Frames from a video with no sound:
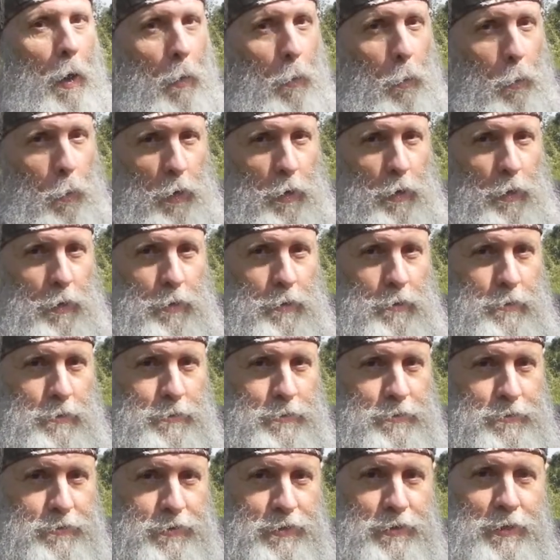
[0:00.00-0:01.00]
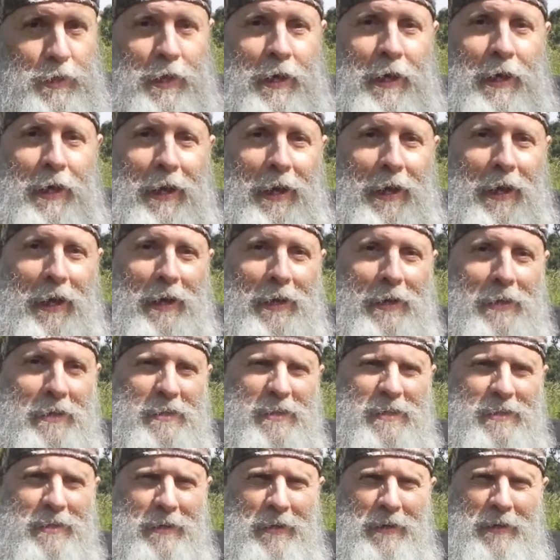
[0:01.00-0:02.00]
words.
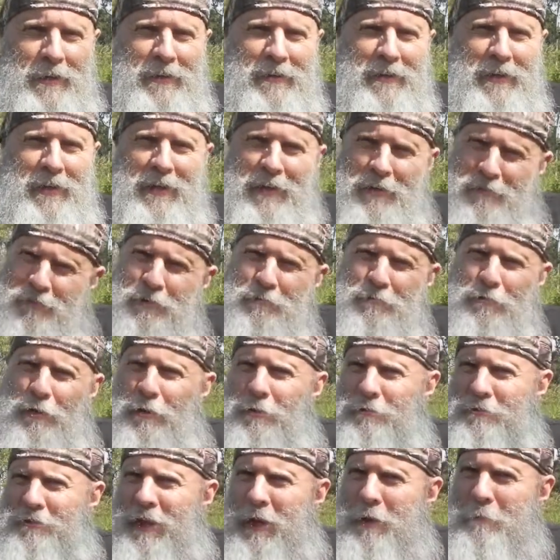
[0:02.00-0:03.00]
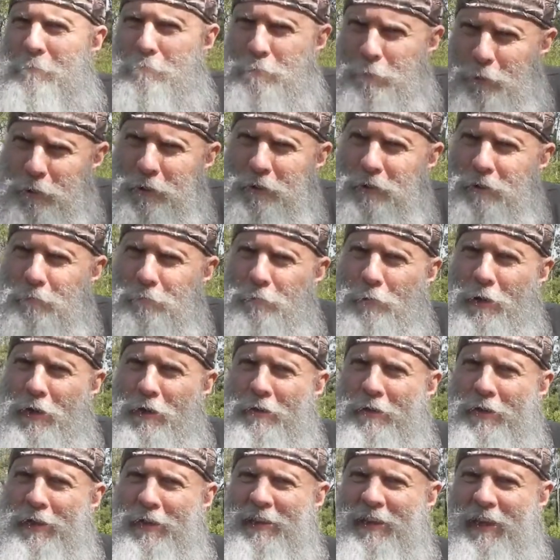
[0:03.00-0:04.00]
And uh, he even wrote that book
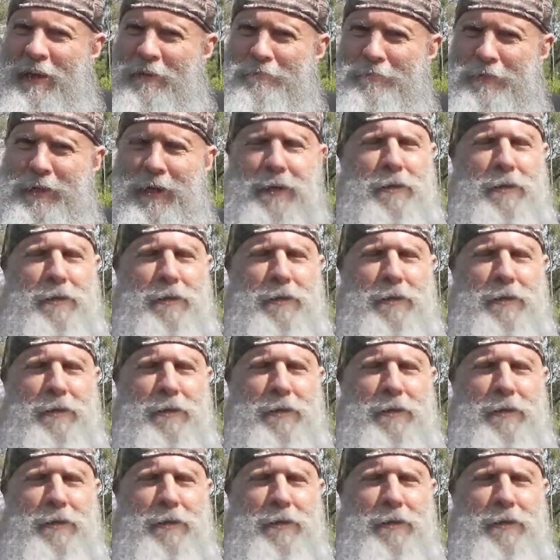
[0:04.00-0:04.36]
where he left